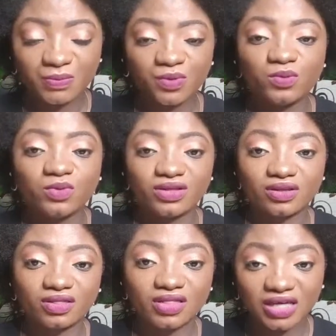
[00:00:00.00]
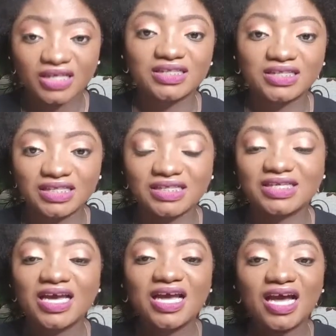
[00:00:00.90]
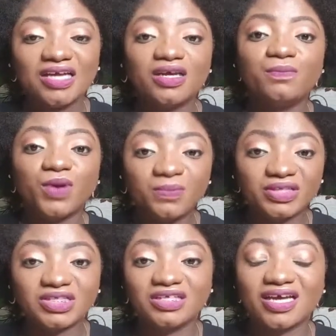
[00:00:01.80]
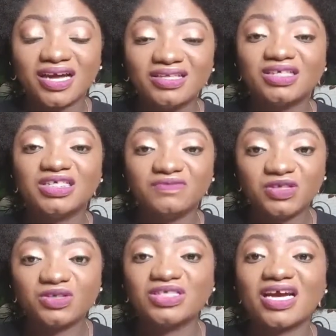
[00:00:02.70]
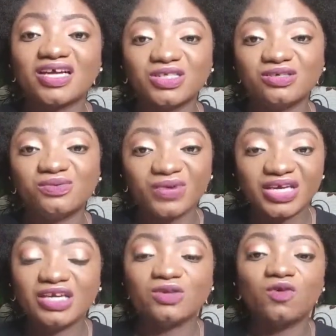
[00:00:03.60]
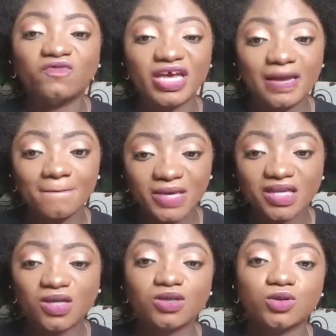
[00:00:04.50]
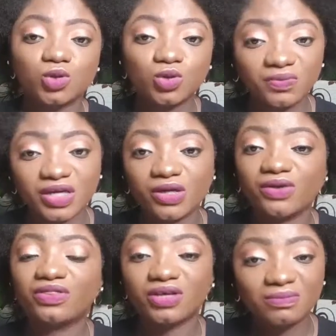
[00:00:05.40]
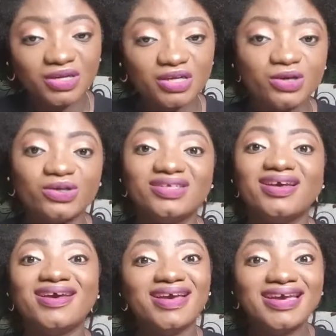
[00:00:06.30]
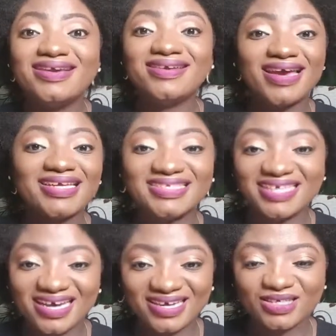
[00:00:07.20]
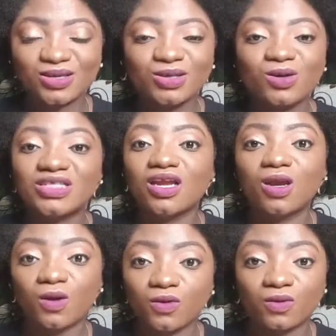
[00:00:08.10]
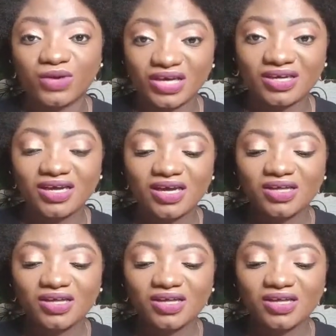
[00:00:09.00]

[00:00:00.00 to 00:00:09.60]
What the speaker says: people would think it is, and then publishing, and then his videos are actually raking over 1 million, 2 million, 3 million in a day. So it goes a long way.